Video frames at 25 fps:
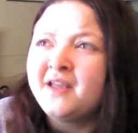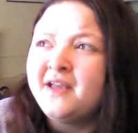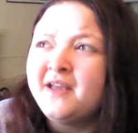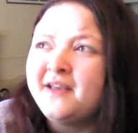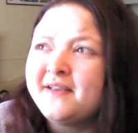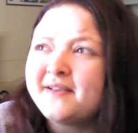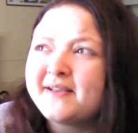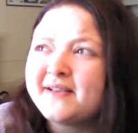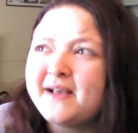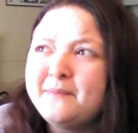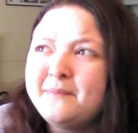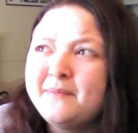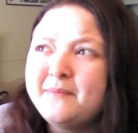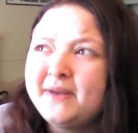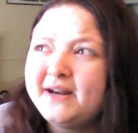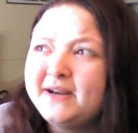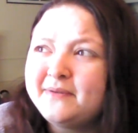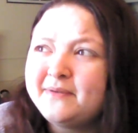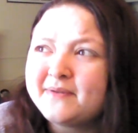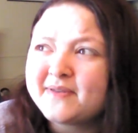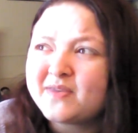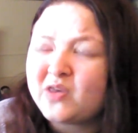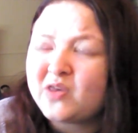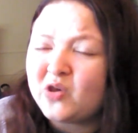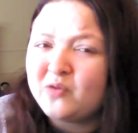Somebody
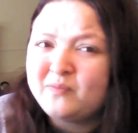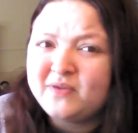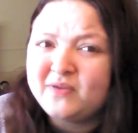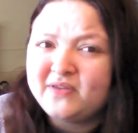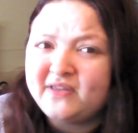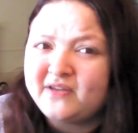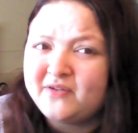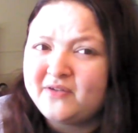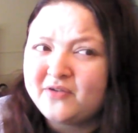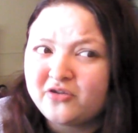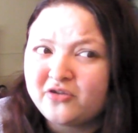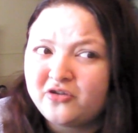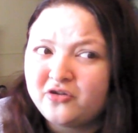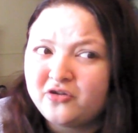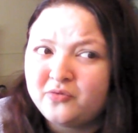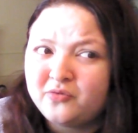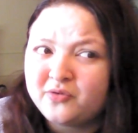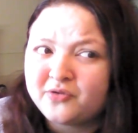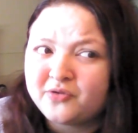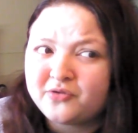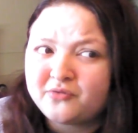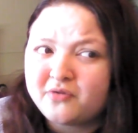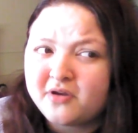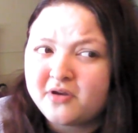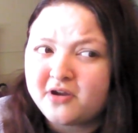was telling me they used 2 or
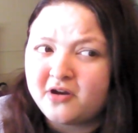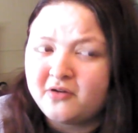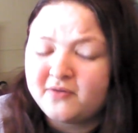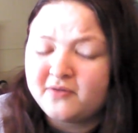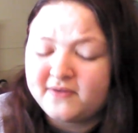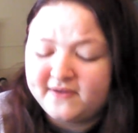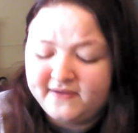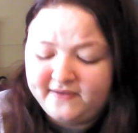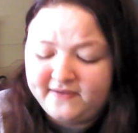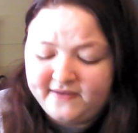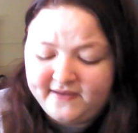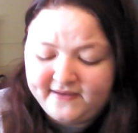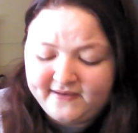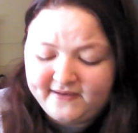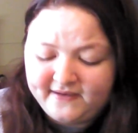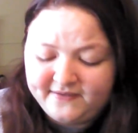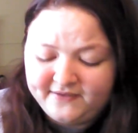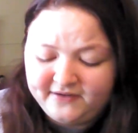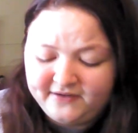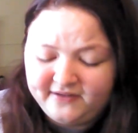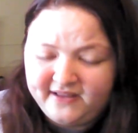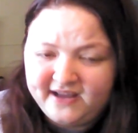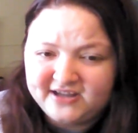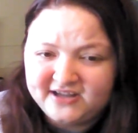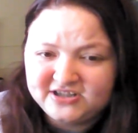3 coats of this on
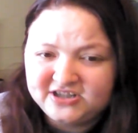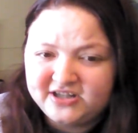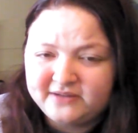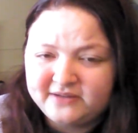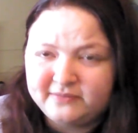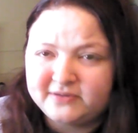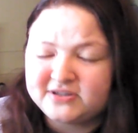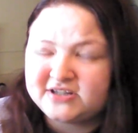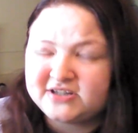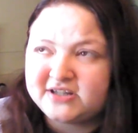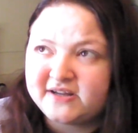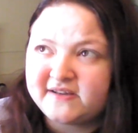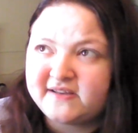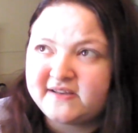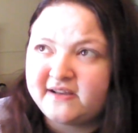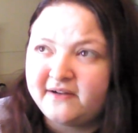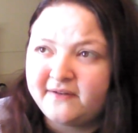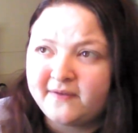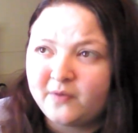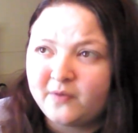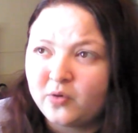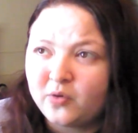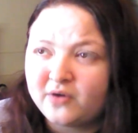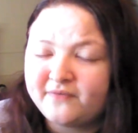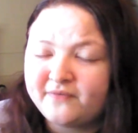their lashes, which just
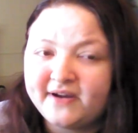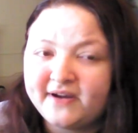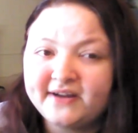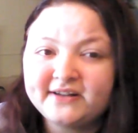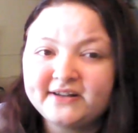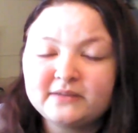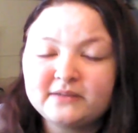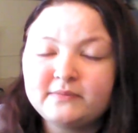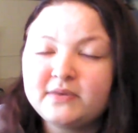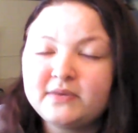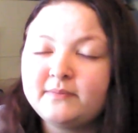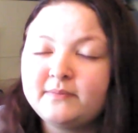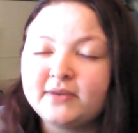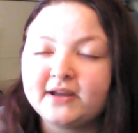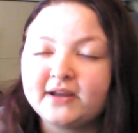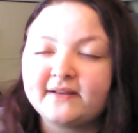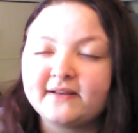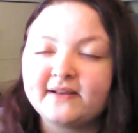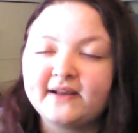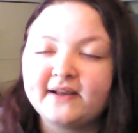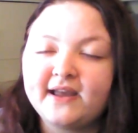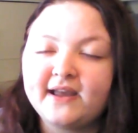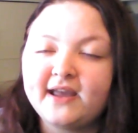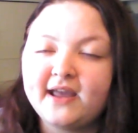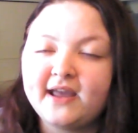sounds horrifying to me because
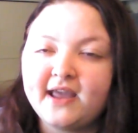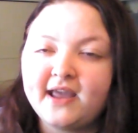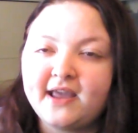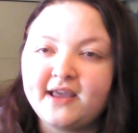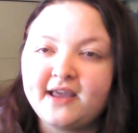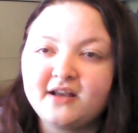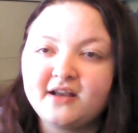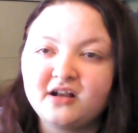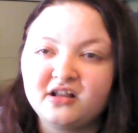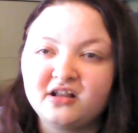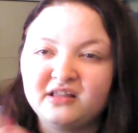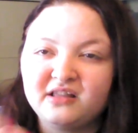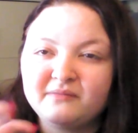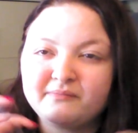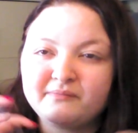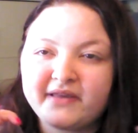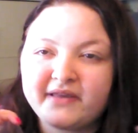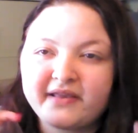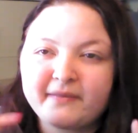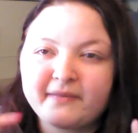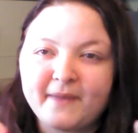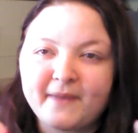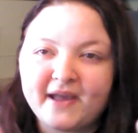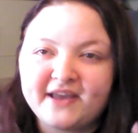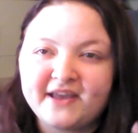I hate clumpy
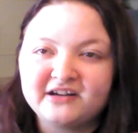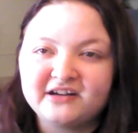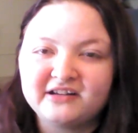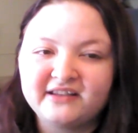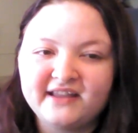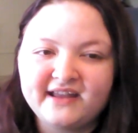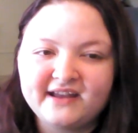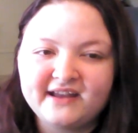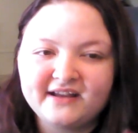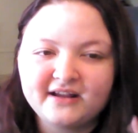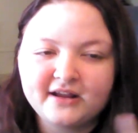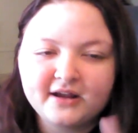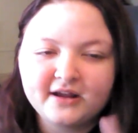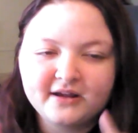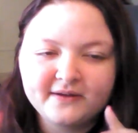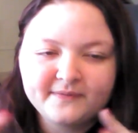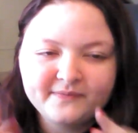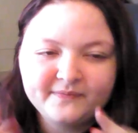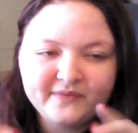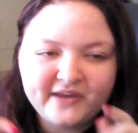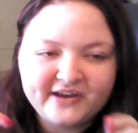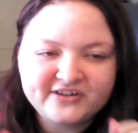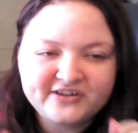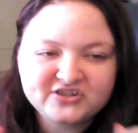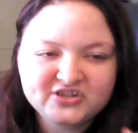spider leg
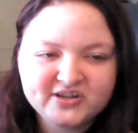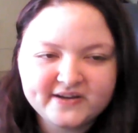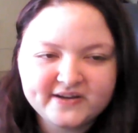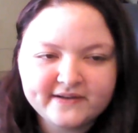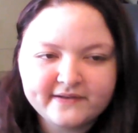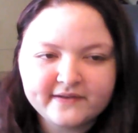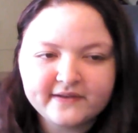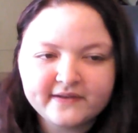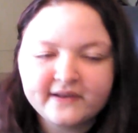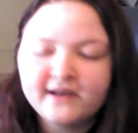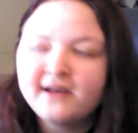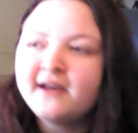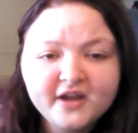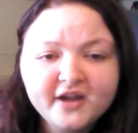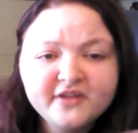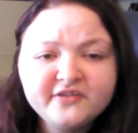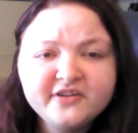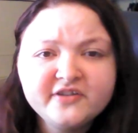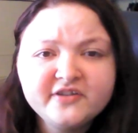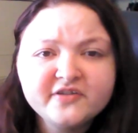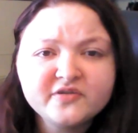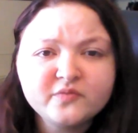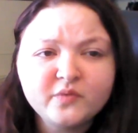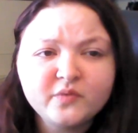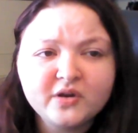lashes. I only
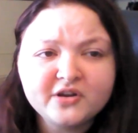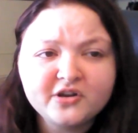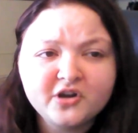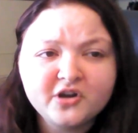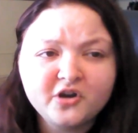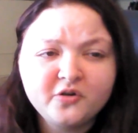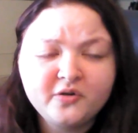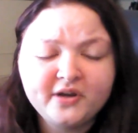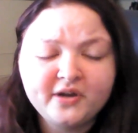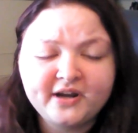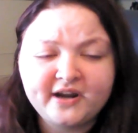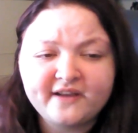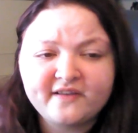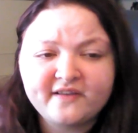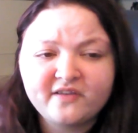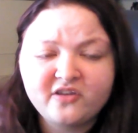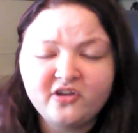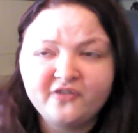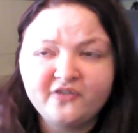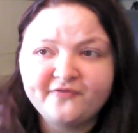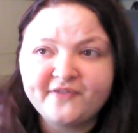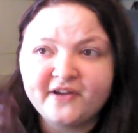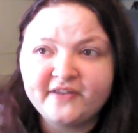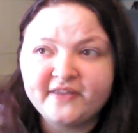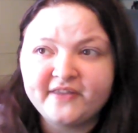used 1 coat, and I
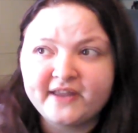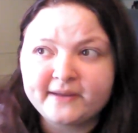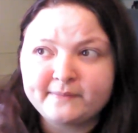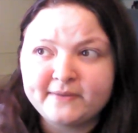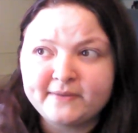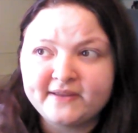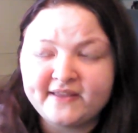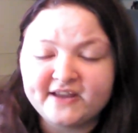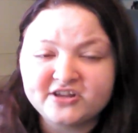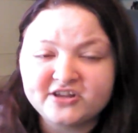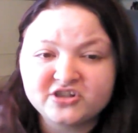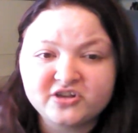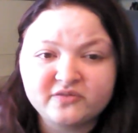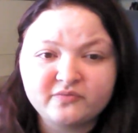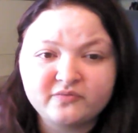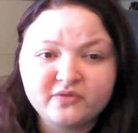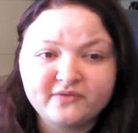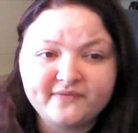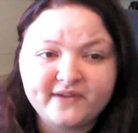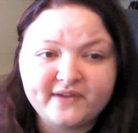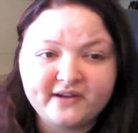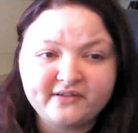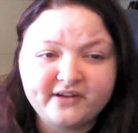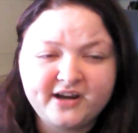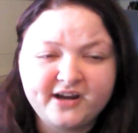still felt like my lashes were
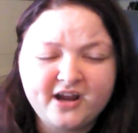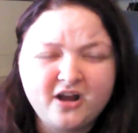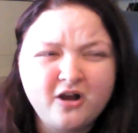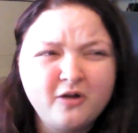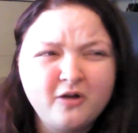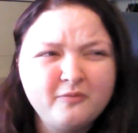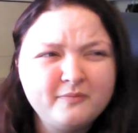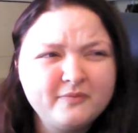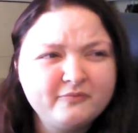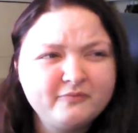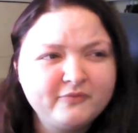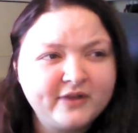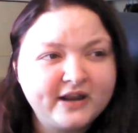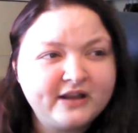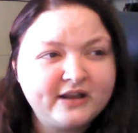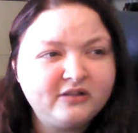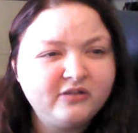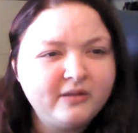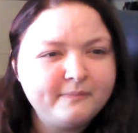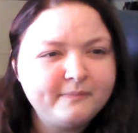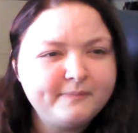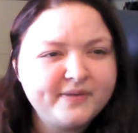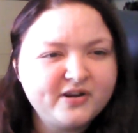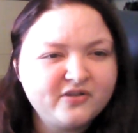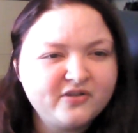very, like,
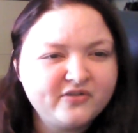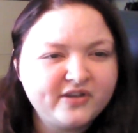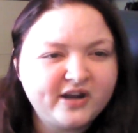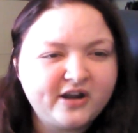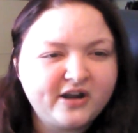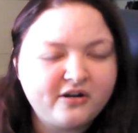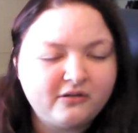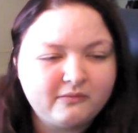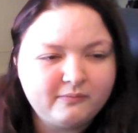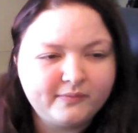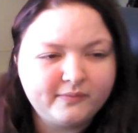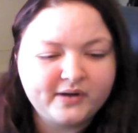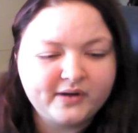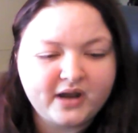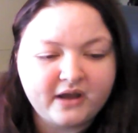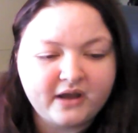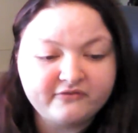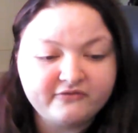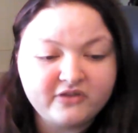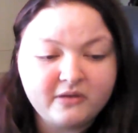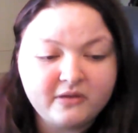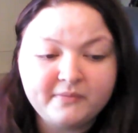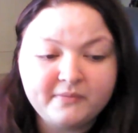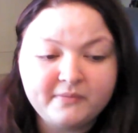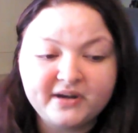clumpier than I normally would
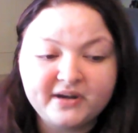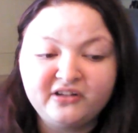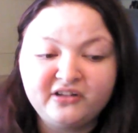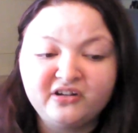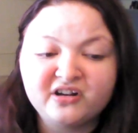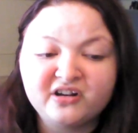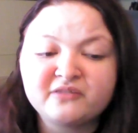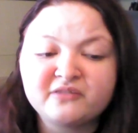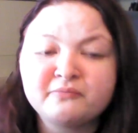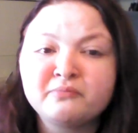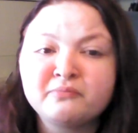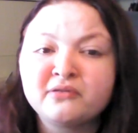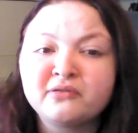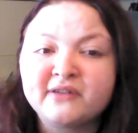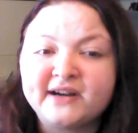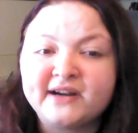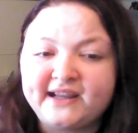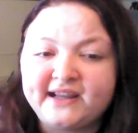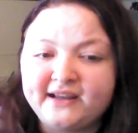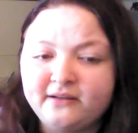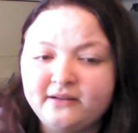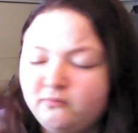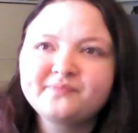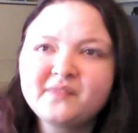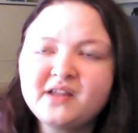have them, but it looked
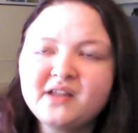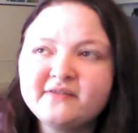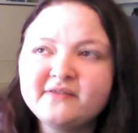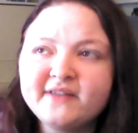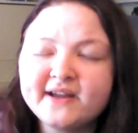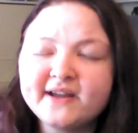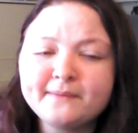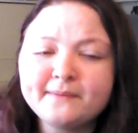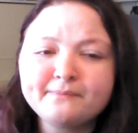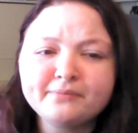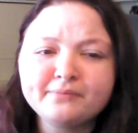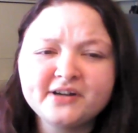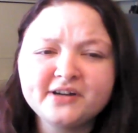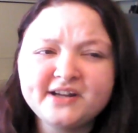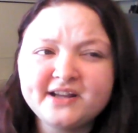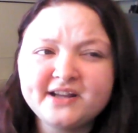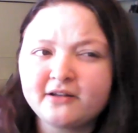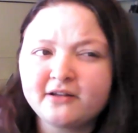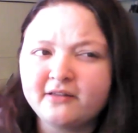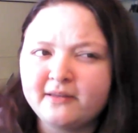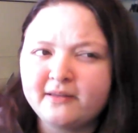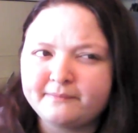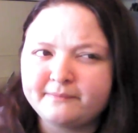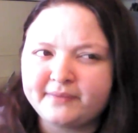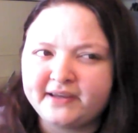pretty. Like a pretty
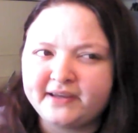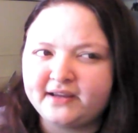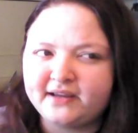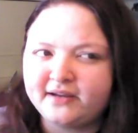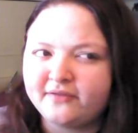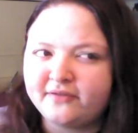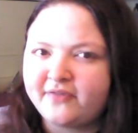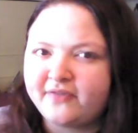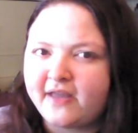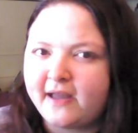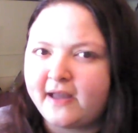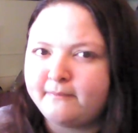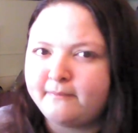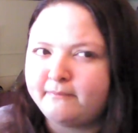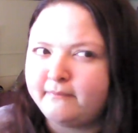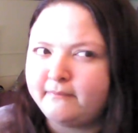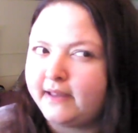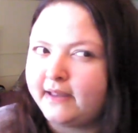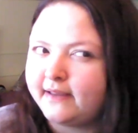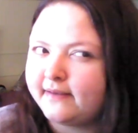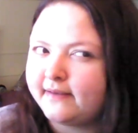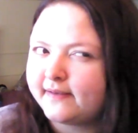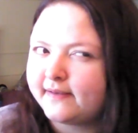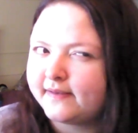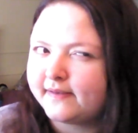clumpy, if that
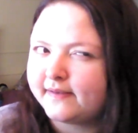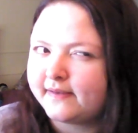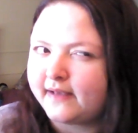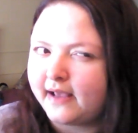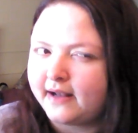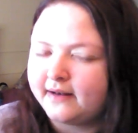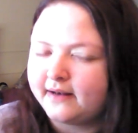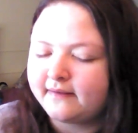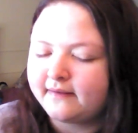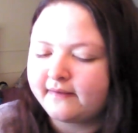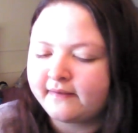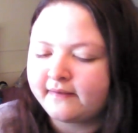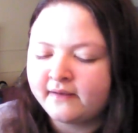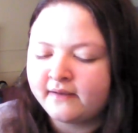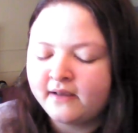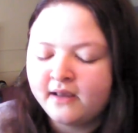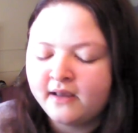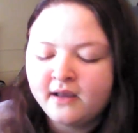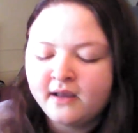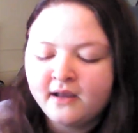makes sense.